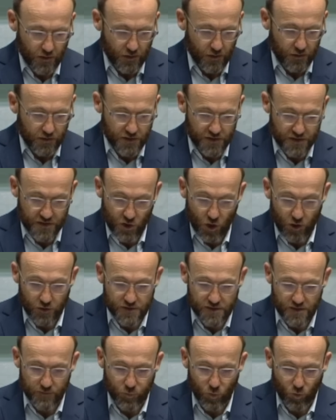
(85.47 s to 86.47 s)
Does not
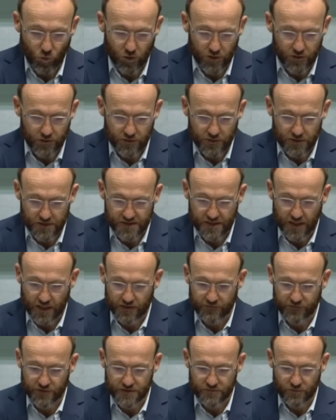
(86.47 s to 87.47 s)
support the state
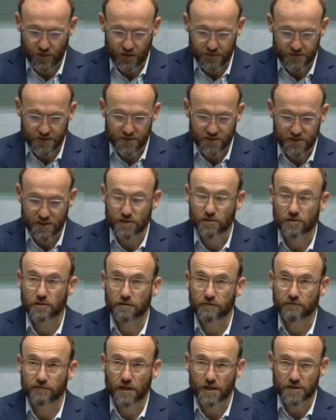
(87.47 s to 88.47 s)
of Israel's continued
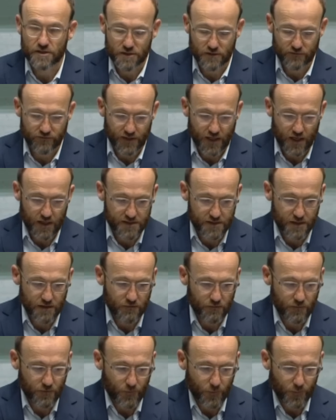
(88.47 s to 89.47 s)
invasion of Gaza,
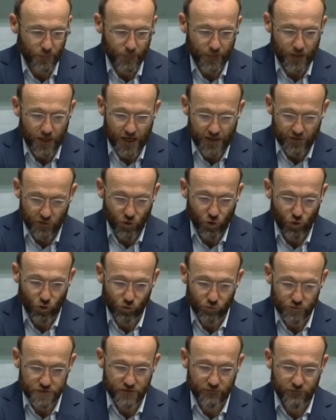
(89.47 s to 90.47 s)
and
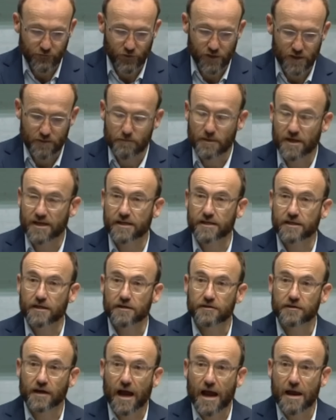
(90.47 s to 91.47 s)
calls for an
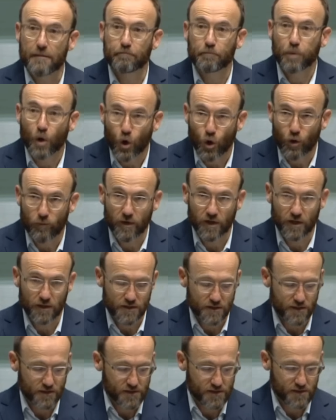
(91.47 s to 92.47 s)
immediate and
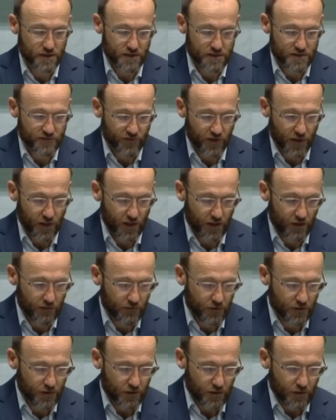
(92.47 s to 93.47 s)
permanent ceasefire,
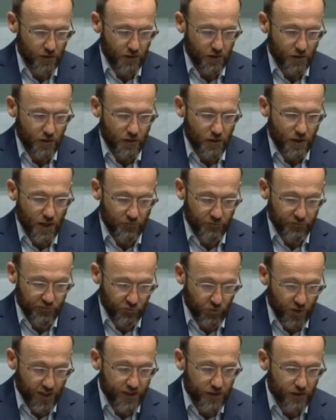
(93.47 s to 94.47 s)
and
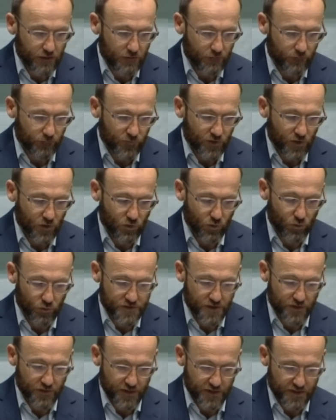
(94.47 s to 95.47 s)
3. Calls
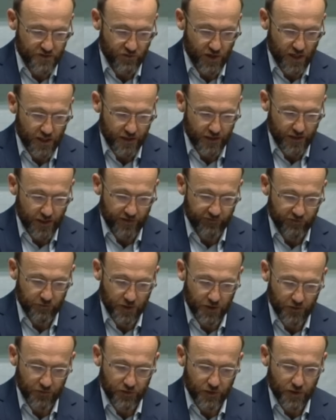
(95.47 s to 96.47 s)
on the Australian
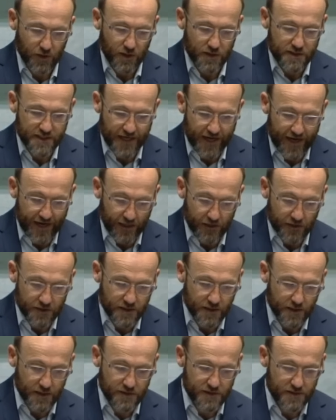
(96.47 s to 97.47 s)
government to end
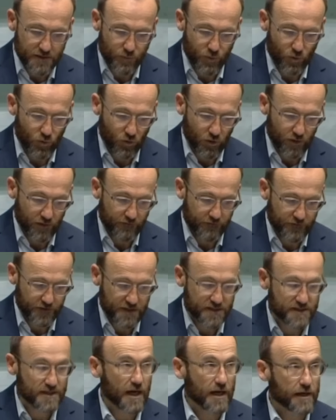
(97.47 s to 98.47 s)
its support for the
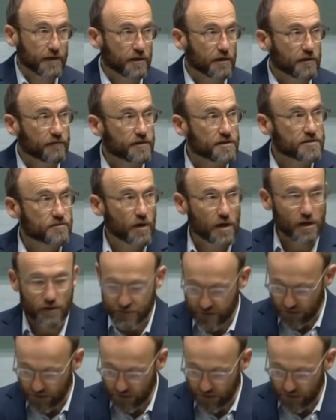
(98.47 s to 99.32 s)
state of Israel's